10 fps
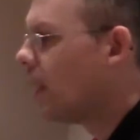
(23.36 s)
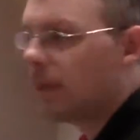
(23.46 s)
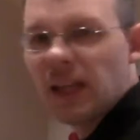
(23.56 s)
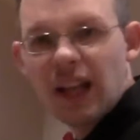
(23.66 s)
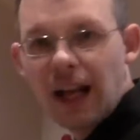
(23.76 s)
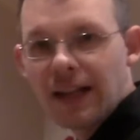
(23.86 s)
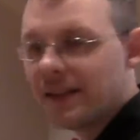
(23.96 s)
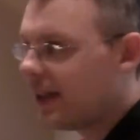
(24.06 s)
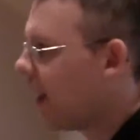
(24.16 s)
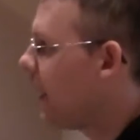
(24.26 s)
in the
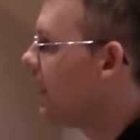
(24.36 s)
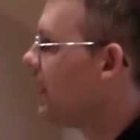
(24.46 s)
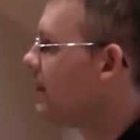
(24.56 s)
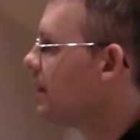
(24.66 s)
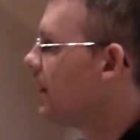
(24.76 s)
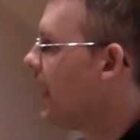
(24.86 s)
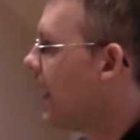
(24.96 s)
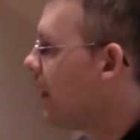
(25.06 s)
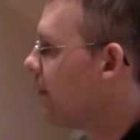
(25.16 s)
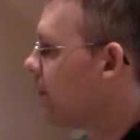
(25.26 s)
1980s, it
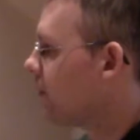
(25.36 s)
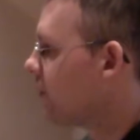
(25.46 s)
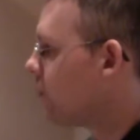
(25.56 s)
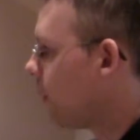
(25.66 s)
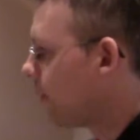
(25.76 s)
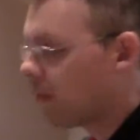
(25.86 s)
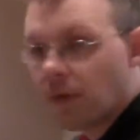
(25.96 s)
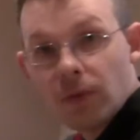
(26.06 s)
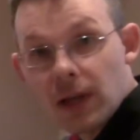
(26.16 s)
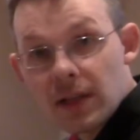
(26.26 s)
had verses 1 through
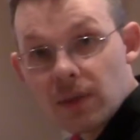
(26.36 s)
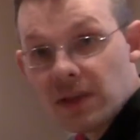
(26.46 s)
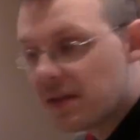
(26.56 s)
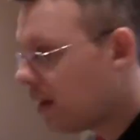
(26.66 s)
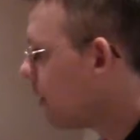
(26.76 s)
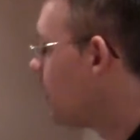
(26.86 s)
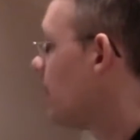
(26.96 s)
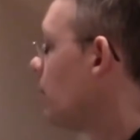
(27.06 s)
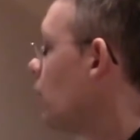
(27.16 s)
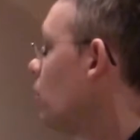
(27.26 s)
3 as we see in the
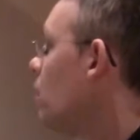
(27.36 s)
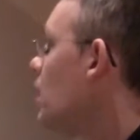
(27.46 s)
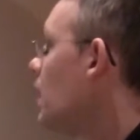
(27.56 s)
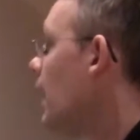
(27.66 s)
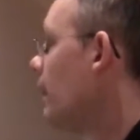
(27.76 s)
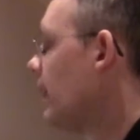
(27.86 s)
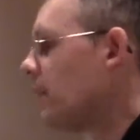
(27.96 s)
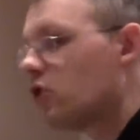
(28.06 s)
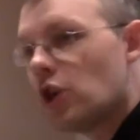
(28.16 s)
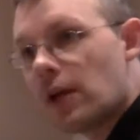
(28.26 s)
hymnal, and then
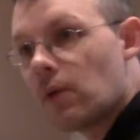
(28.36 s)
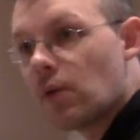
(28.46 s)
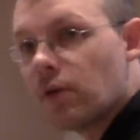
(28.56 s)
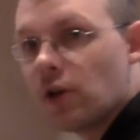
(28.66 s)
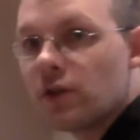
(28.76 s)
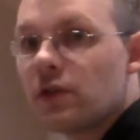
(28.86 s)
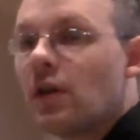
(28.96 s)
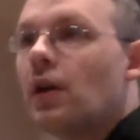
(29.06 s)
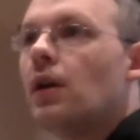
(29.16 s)
the general verse.